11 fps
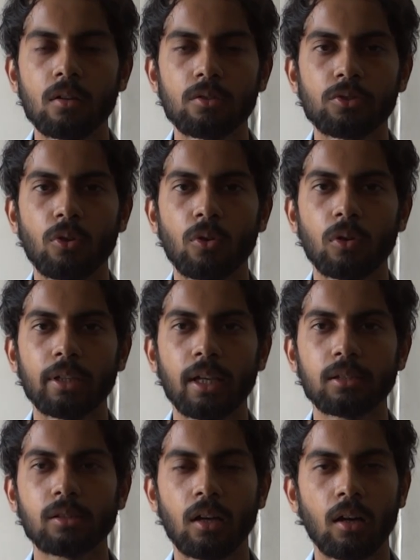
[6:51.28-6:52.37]
So
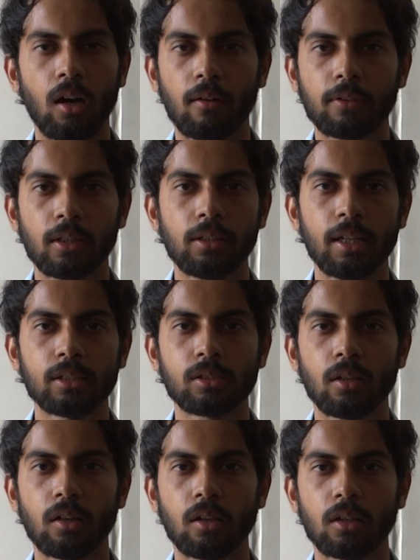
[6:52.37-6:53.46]
yes, after these
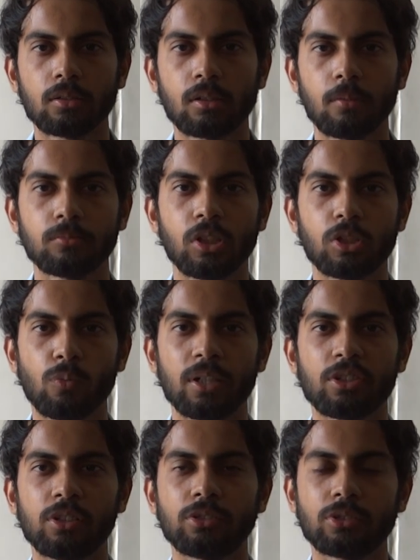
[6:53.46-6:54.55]
some
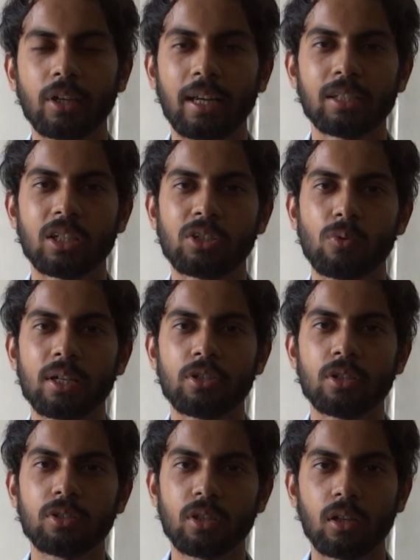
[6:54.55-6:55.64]
tricky
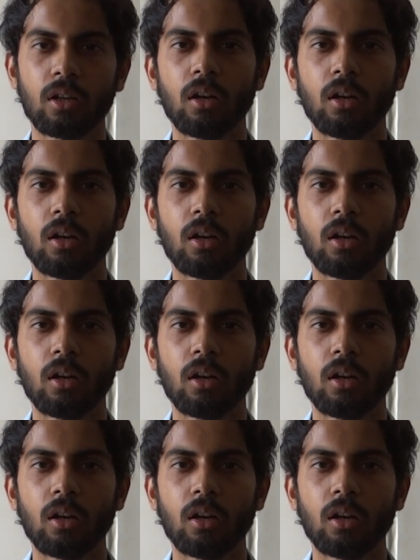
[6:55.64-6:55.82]
situations,